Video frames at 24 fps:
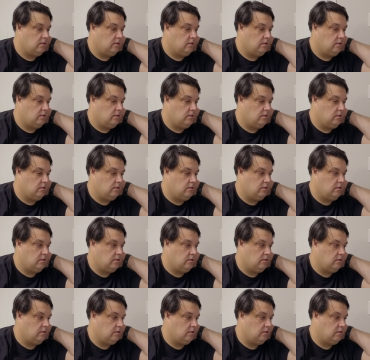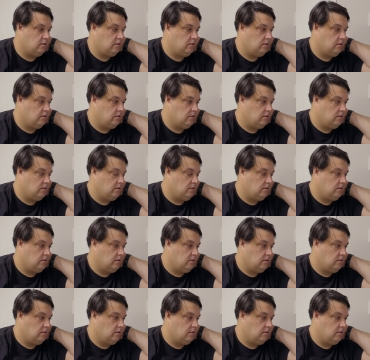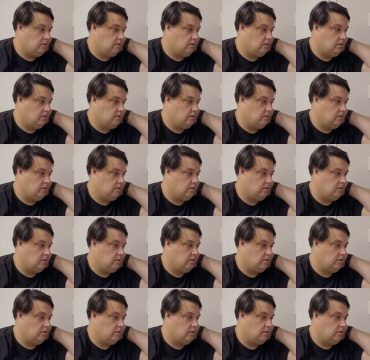Nothing is said.